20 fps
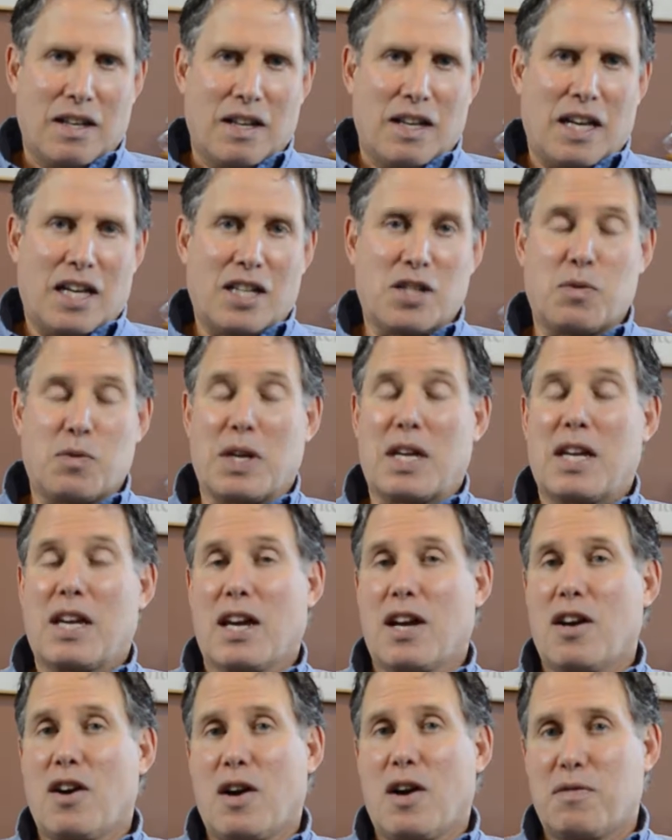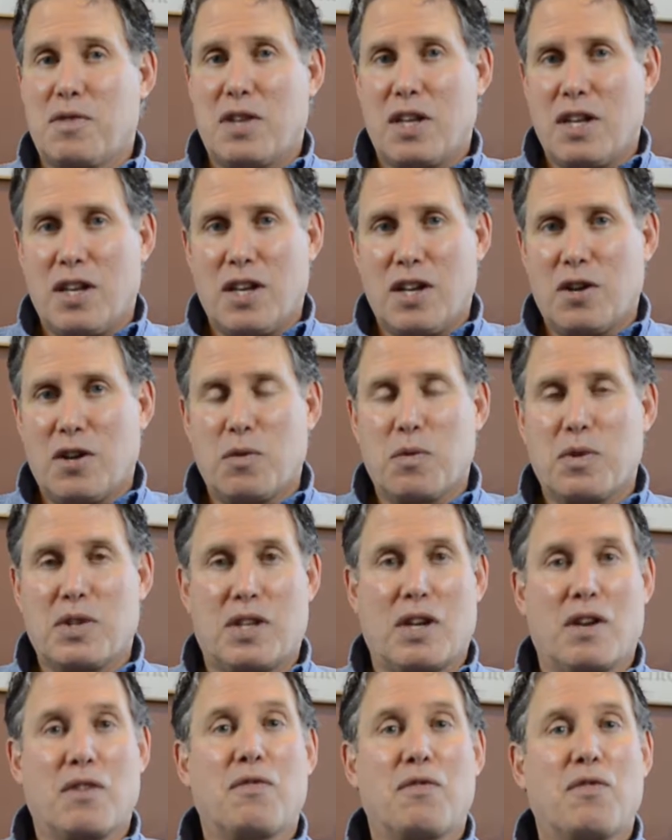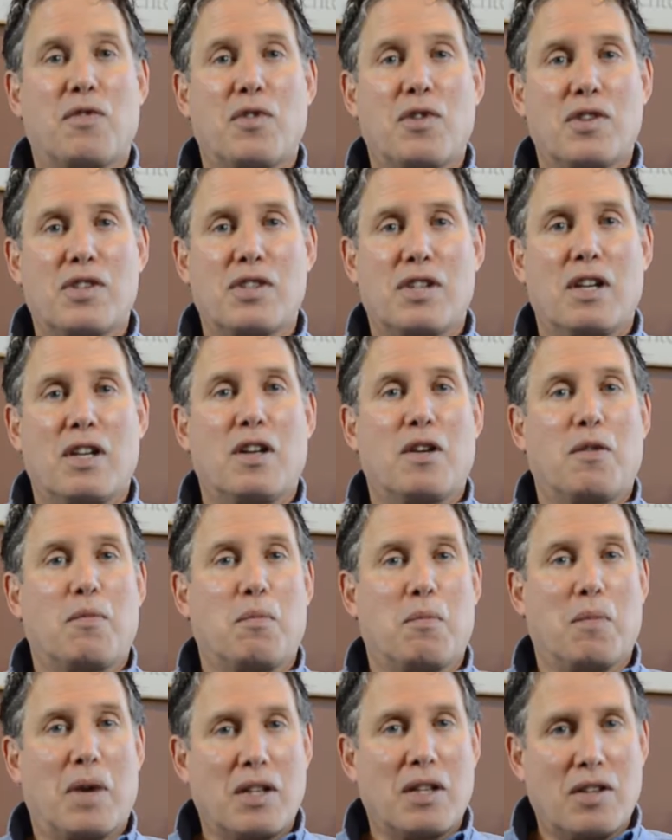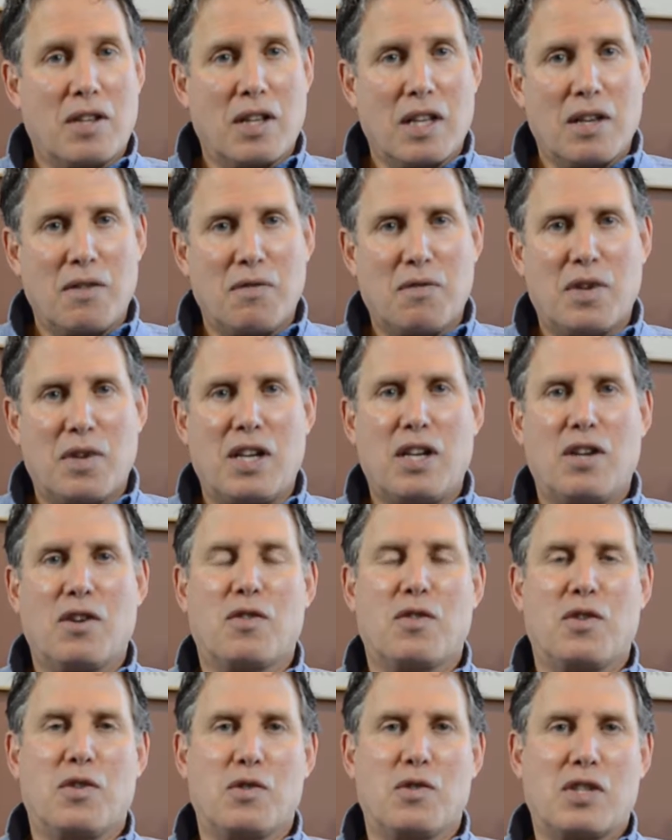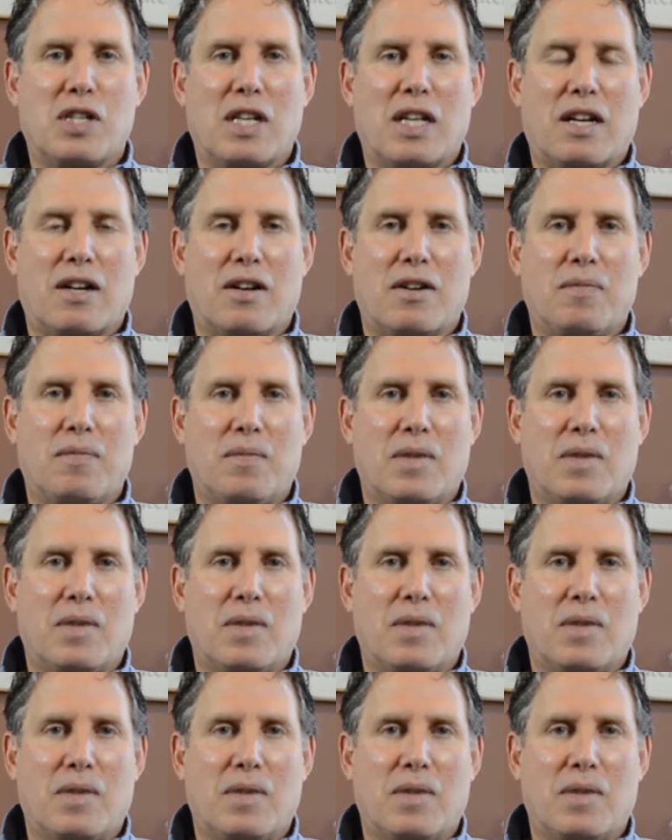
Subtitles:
as we kick off the year with our first monthly video newsletter.